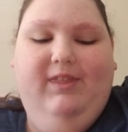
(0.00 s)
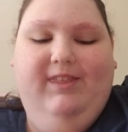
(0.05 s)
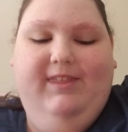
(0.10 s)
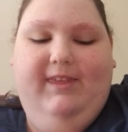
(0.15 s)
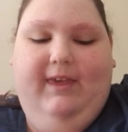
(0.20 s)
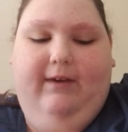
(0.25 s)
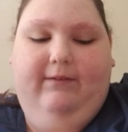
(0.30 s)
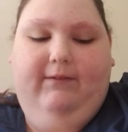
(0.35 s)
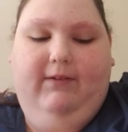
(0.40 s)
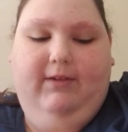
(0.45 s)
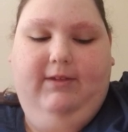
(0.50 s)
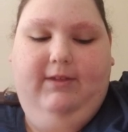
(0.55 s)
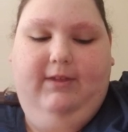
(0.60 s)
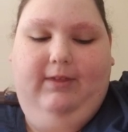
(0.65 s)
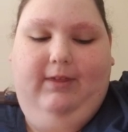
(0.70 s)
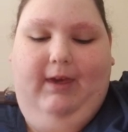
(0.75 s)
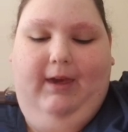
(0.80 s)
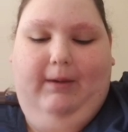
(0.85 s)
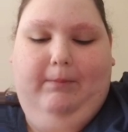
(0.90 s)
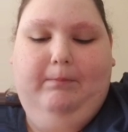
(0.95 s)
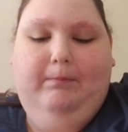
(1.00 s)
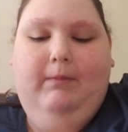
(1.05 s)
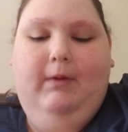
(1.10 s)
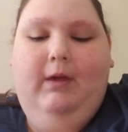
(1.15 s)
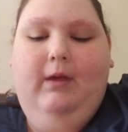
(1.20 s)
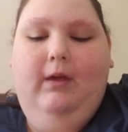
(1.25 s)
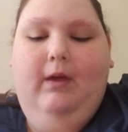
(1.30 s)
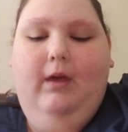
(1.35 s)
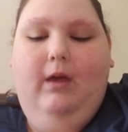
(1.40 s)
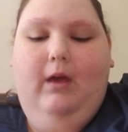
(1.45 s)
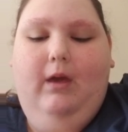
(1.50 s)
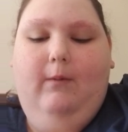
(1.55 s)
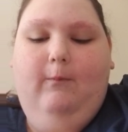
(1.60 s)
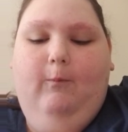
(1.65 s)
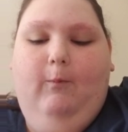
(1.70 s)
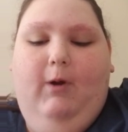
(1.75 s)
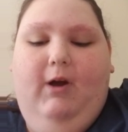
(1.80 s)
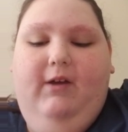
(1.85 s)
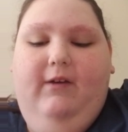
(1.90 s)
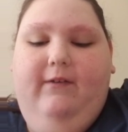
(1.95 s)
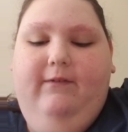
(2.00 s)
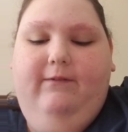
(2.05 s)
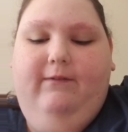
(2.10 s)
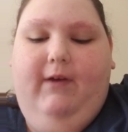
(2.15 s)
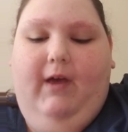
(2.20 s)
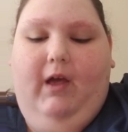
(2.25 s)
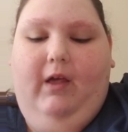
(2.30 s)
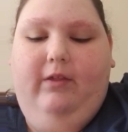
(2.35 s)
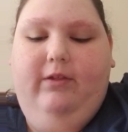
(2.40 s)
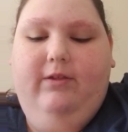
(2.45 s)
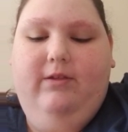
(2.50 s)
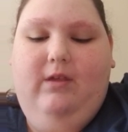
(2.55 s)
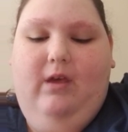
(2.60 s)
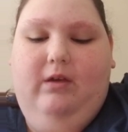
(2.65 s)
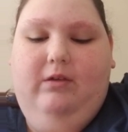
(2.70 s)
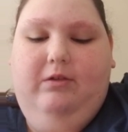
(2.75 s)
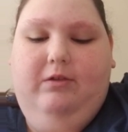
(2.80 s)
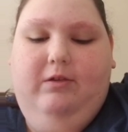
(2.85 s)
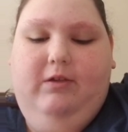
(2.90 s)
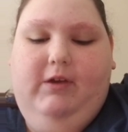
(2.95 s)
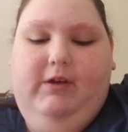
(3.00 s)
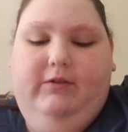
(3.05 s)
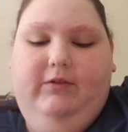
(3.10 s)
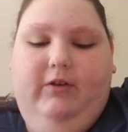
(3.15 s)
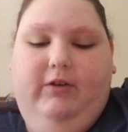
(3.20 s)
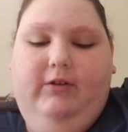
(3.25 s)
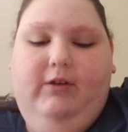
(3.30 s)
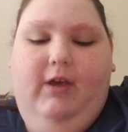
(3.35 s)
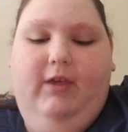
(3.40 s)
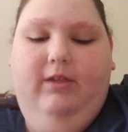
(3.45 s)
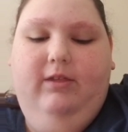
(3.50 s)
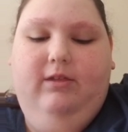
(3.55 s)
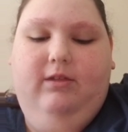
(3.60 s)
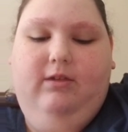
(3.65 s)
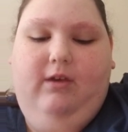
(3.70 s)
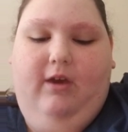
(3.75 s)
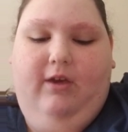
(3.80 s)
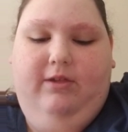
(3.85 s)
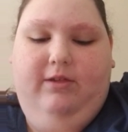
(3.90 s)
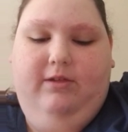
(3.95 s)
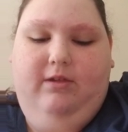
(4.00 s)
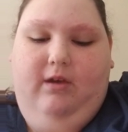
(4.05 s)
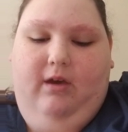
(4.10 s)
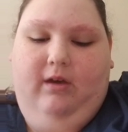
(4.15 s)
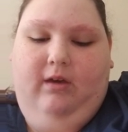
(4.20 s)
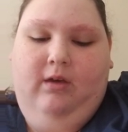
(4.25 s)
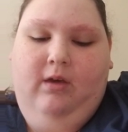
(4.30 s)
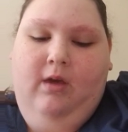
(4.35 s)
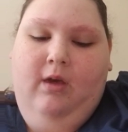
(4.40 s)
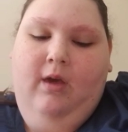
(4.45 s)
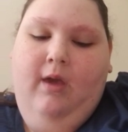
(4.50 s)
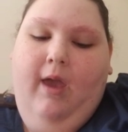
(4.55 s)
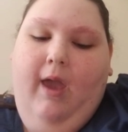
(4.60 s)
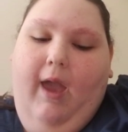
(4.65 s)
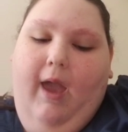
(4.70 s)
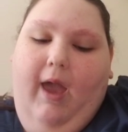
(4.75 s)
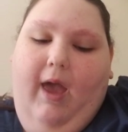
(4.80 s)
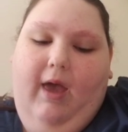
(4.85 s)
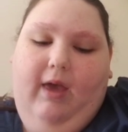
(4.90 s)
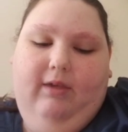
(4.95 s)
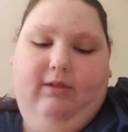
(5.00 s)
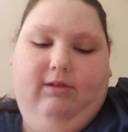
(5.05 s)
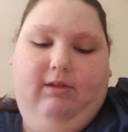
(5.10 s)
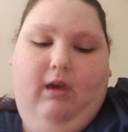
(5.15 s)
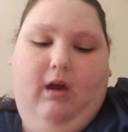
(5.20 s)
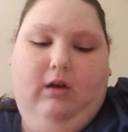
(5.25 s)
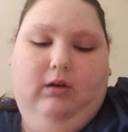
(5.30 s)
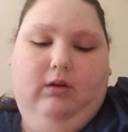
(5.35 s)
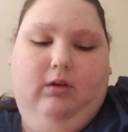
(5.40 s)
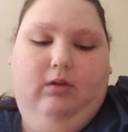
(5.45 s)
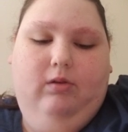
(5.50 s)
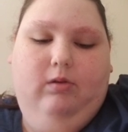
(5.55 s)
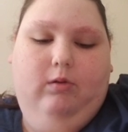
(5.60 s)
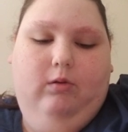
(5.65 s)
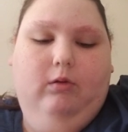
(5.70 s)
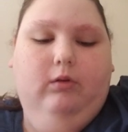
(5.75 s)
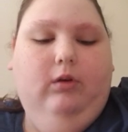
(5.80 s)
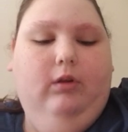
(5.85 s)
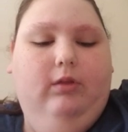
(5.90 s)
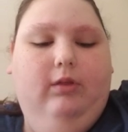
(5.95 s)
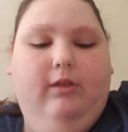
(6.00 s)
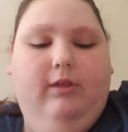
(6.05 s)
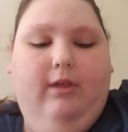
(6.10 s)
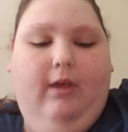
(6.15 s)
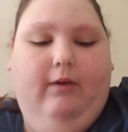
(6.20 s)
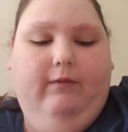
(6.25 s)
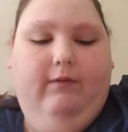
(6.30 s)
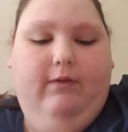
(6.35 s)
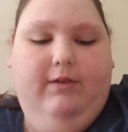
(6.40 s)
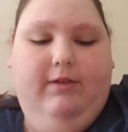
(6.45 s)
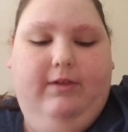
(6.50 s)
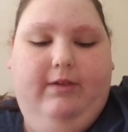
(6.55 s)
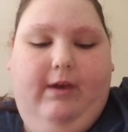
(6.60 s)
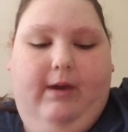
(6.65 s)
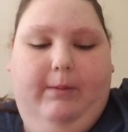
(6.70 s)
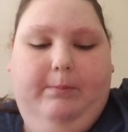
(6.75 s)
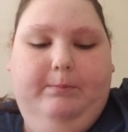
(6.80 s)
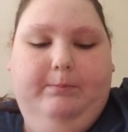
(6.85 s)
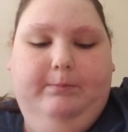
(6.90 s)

self-esteem and what effects that standardized testing has on a student's self-esteem.